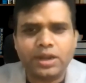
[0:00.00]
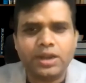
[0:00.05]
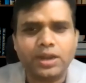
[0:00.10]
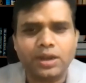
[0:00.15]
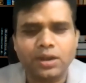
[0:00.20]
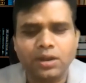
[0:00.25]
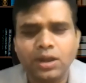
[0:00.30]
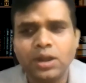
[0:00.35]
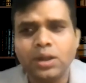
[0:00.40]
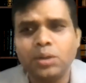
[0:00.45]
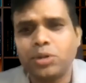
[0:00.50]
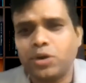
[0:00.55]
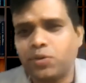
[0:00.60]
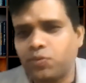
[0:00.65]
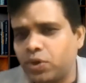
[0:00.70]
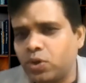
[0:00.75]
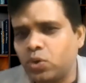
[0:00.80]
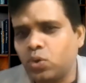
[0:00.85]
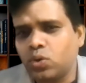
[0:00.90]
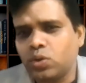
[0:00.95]
read it, but
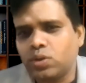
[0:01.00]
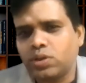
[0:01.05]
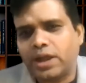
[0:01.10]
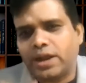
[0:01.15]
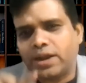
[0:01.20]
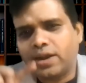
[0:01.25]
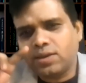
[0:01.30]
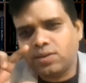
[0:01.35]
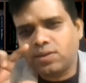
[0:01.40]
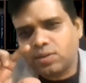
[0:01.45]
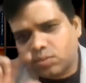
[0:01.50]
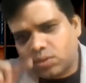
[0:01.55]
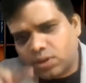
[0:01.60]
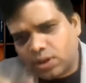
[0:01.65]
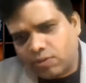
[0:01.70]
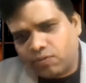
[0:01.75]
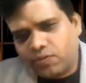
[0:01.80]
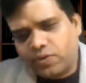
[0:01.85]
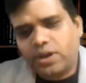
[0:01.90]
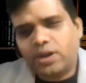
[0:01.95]
we know that is
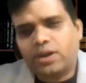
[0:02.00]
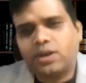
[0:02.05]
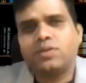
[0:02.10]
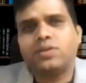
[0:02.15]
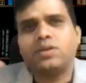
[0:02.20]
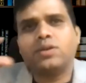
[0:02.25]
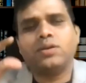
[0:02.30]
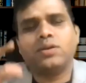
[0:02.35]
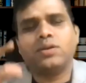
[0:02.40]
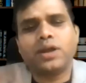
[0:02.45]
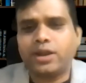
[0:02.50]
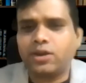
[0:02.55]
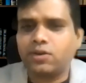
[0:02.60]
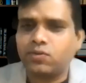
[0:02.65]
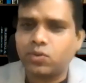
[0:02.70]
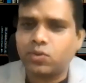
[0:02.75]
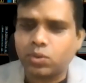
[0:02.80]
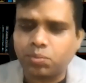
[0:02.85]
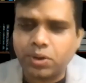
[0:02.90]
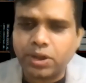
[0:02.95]
somewhere is a kind
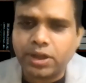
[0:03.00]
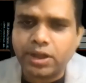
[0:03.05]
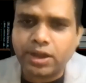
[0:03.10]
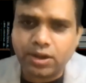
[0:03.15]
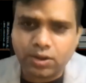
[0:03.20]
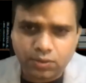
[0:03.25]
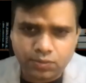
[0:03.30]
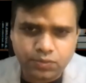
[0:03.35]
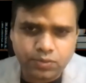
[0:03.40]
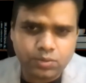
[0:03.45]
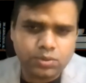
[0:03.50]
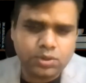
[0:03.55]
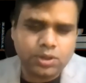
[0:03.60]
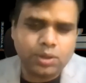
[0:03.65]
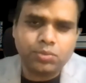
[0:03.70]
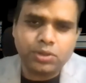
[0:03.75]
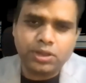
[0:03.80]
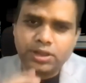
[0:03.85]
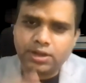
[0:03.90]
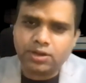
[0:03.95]
of duplicate of
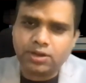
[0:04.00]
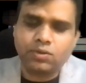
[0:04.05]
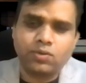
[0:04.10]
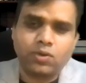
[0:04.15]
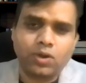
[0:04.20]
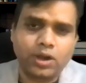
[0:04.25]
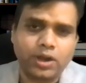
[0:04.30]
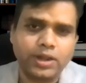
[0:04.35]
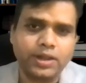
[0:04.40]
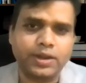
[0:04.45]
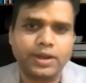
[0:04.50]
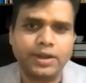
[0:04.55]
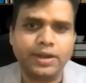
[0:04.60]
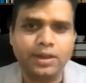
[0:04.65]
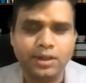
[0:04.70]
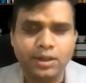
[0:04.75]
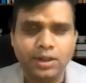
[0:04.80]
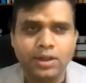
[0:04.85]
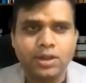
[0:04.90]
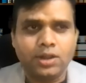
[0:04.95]
something that you've already
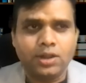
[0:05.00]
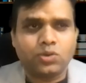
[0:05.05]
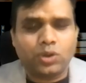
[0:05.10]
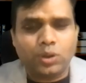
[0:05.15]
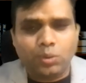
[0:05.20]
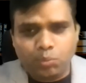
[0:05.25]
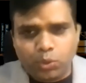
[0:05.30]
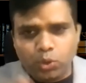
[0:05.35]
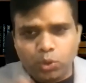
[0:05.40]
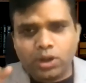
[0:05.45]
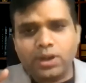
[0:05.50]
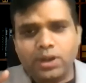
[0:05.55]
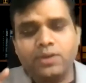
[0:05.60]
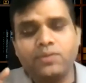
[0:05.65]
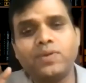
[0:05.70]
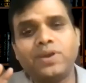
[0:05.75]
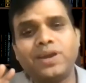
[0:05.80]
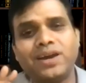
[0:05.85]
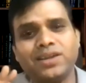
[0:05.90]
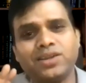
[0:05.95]
read. So in Book
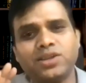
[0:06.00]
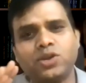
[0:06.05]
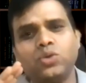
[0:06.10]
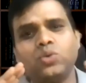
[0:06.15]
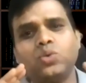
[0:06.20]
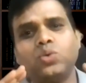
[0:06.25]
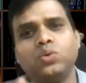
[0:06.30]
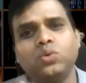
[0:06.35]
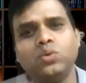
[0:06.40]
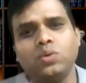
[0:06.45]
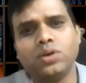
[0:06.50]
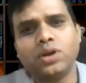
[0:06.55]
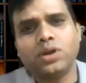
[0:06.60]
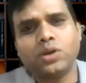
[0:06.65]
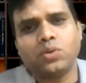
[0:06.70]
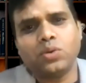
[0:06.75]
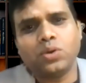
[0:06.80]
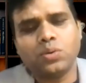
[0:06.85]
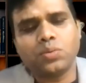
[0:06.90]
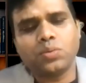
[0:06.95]
Club, we ask you to,
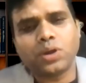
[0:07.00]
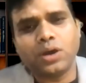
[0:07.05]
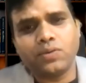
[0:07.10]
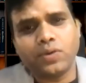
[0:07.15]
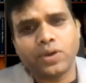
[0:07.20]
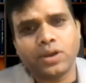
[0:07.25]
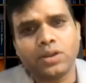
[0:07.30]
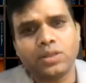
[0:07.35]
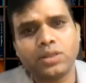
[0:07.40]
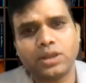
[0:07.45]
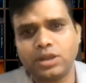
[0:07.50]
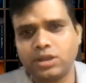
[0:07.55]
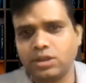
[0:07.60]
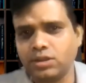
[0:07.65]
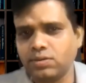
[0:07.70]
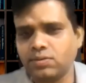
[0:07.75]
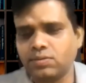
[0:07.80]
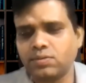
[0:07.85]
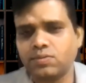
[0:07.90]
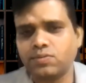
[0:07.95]
cover
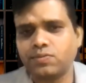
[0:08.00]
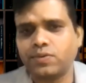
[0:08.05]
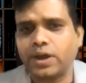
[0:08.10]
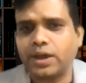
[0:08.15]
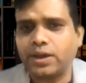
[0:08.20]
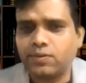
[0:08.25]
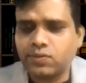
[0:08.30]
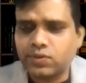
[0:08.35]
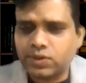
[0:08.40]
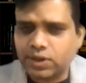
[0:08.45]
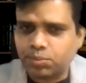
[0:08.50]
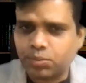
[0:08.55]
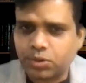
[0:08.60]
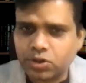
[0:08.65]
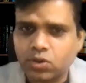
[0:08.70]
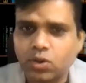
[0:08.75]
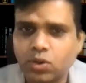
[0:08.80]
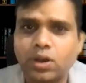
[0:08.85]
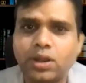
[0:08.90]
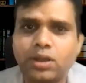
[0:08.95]
these five
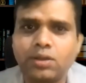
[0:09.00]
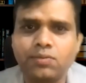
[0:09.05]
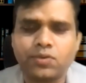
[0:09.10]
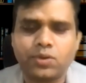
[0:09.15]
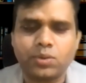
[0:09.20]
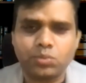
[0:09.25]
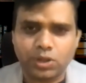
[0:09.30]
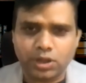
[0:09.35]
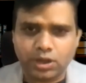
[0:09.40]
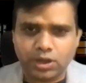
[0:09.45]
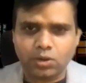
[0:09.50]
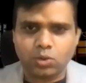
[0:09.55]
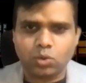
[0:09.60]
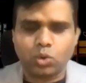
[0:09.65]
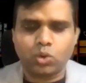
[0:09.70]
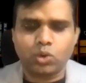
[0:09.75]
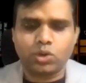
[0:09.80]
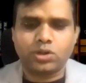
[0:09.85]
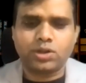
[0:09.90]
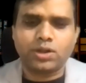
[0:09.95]
chapters only from Think and
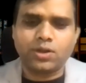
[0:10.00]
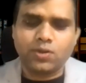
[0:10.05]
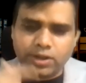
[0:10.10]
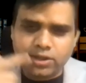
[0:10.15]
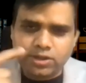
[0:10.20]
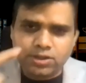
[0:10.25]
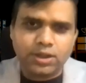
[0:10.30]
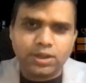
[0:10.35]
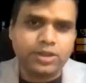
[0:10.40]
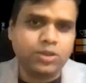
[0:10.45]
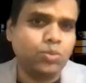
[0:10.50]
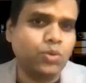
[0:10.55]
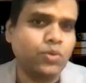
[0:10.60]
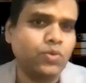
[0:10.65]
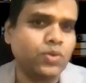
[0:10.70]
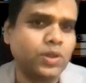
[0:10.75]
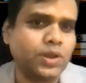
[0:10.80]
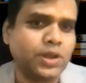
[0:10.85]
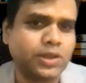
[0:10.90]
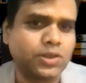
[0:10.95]
Grow Rich. Now let's move
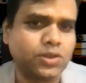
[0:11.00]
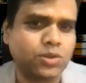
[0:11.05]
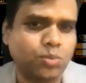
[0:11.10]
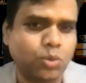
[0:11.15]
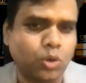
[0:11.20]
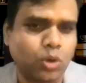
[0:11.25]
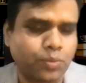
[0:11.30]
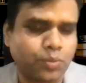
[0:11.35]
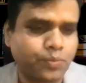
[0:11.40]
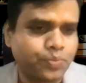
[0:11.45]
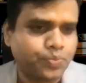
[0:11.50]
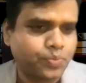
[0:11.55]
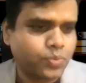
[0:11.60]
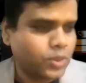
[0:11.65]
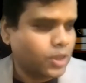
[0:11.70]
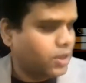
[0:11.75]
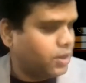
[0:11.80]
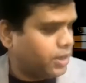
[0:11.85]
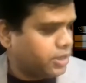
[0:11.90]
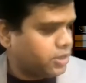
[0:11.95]
to the next book.
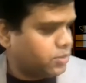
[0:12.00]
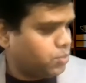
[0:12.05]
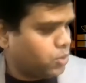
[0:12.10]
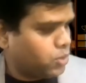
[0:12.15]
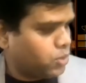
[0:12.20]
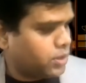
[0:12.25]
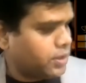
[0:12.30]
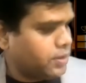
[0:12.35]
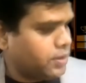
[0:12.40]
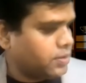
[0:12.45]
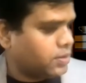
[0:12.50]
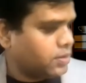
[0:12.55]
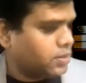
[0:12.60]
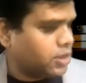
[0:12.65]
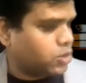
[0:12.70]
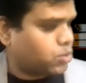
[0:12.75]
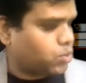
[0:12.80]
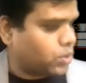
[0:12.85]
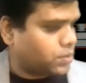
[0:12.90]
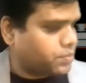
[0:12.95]
Next book is
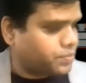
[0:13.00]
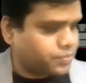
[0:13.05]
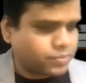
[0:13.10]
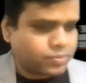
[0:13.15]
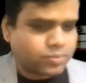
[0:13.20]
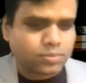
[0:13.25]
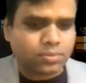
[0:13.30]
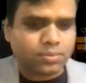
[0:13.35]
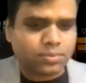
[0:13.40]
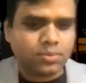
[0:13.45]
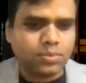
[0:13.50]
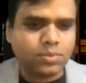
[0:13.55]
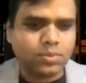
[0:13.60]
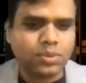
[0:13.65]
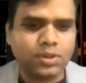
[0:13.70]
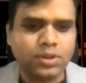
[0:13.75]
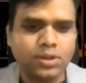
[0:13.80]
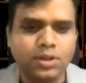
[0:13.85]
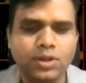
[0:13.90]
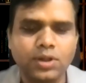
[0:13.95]
this one,
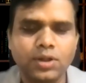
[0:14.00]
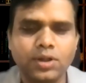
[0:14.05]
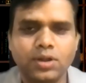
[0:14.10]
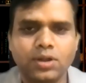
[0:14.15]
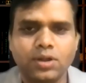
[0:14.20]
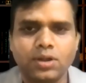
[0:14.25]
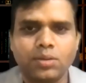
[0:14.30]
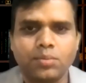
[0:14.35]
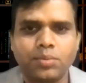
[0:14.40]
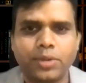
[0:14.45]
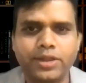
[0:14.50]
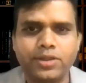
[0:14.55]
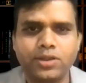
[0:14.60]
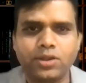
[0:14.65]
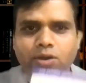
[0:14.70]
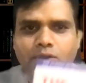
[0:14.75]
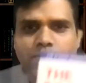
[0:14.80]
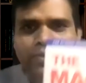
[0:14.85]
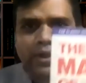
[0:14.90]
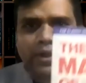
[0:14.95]

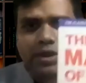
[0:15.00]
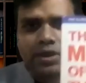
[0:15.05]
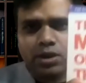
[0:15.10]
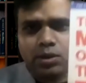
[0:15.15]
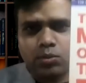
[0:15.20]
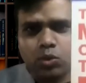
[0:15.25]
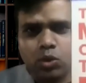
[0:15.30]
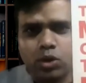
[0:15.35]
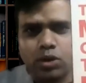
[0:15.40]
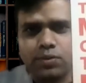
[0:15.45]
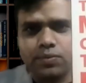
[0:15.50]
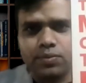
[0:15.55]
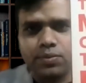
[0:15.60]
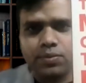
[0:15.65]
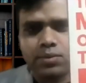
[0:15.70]
Magic of Thinking Book.